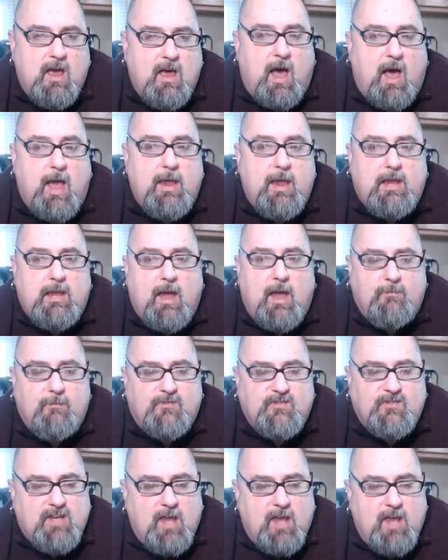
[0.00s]
I've
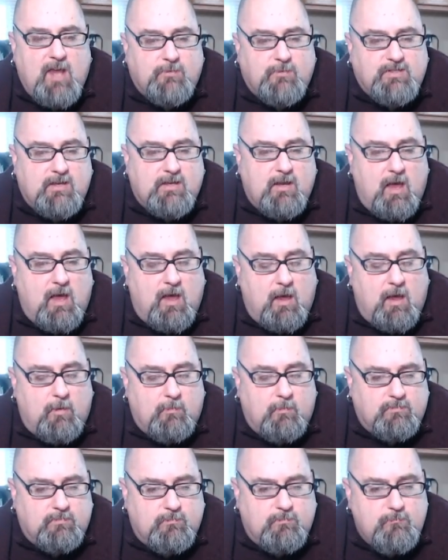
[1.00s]
stopped
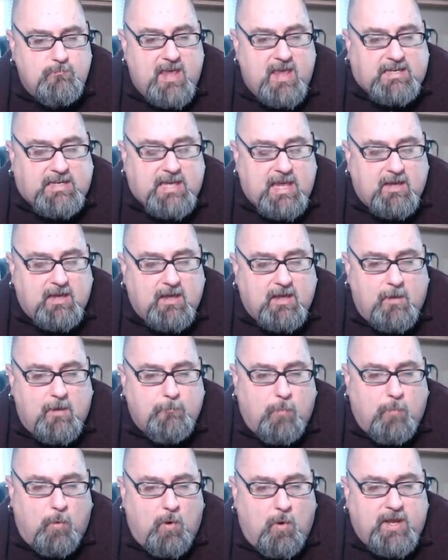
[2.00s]
making a
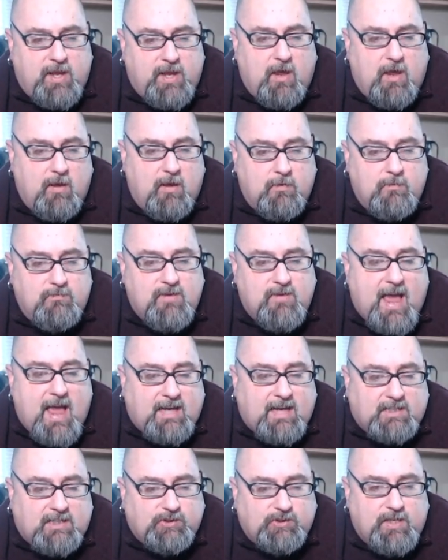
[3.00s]
point of
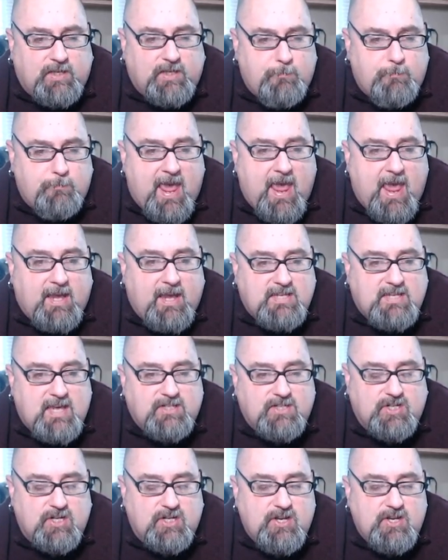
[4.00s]
actually paying
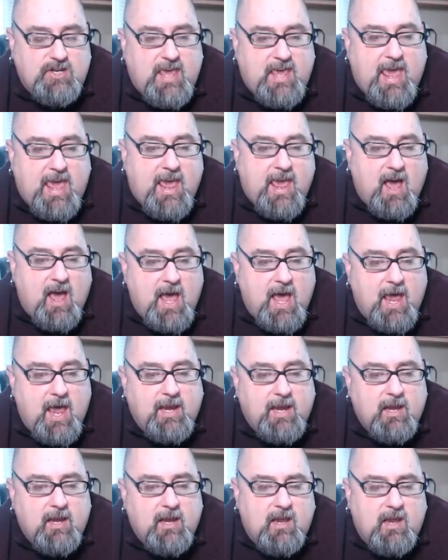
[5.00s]
attention to the AI.
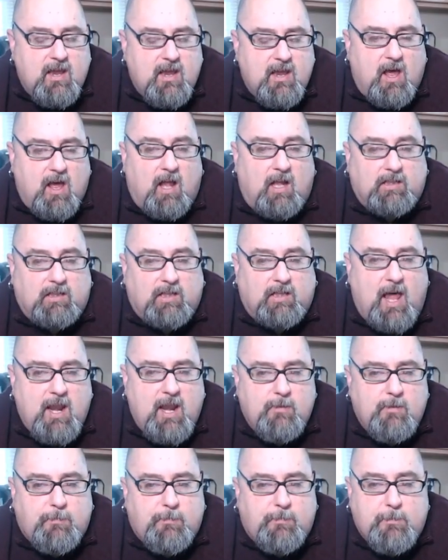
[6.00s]
A lot
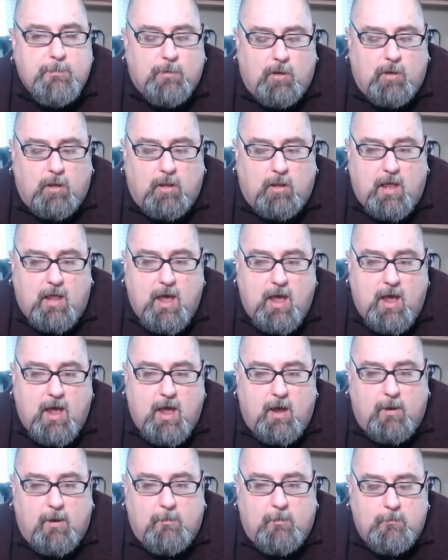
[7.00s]
of people
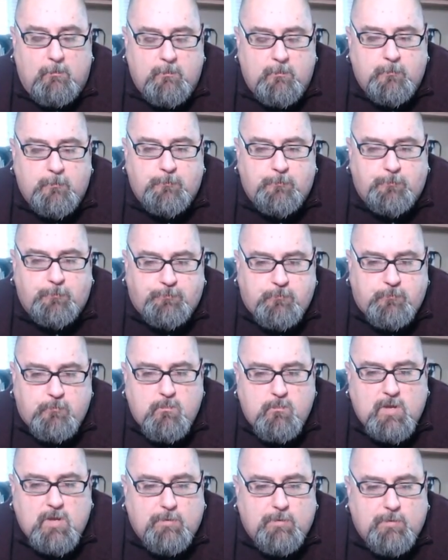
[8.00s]

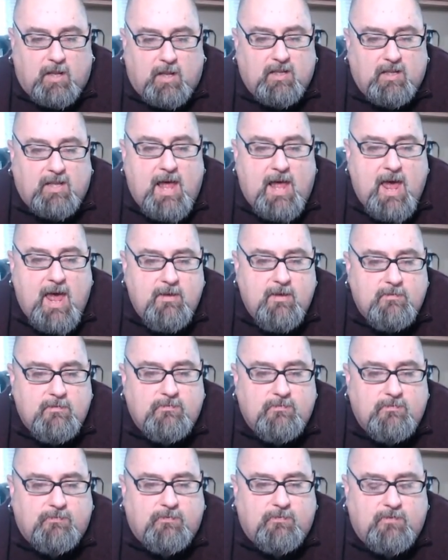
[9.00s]
put a lot
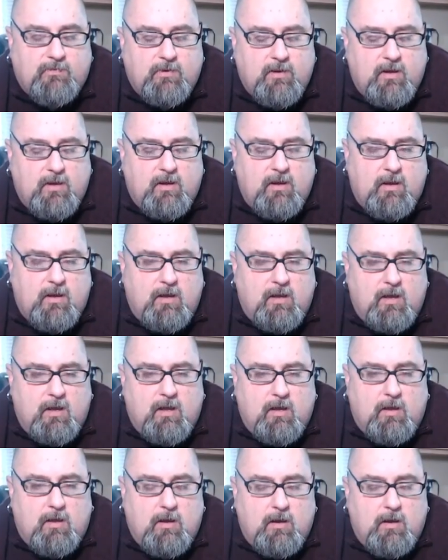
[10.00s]
of,
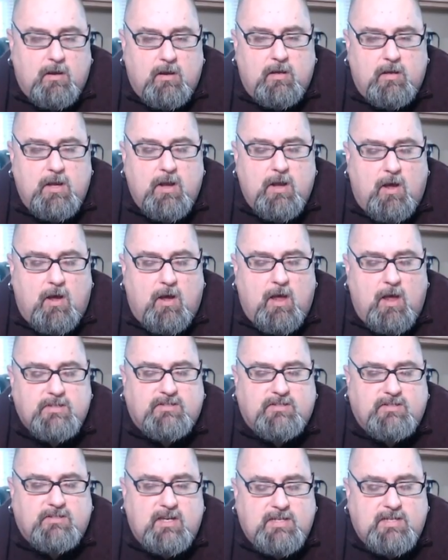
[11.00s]
you know,
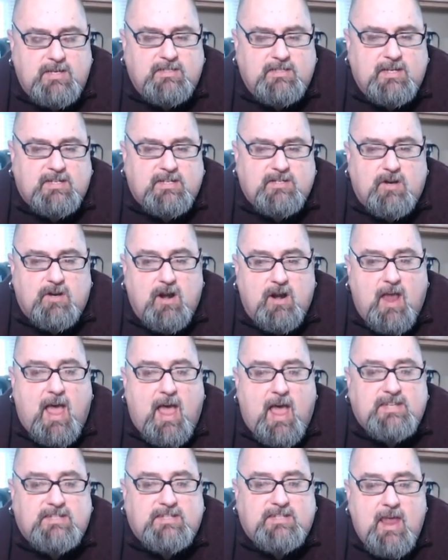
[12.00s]
statistics are
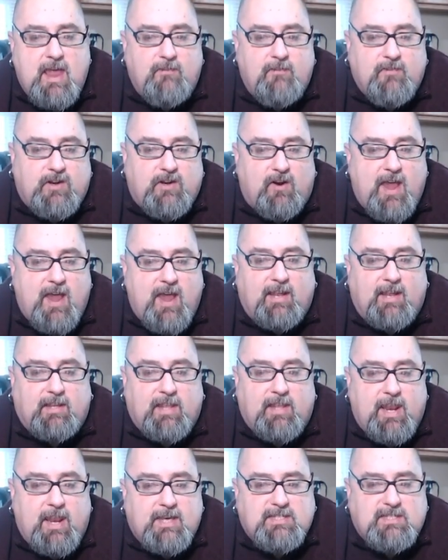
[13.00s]
nice and having your
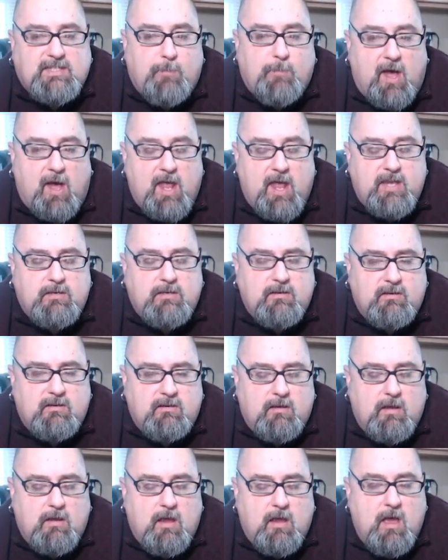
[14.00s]
analytics, but
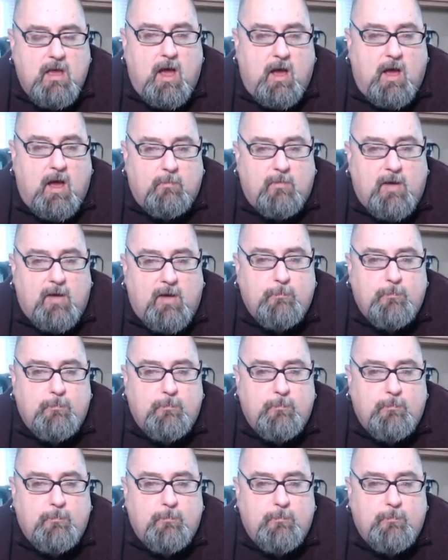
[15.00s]
I'm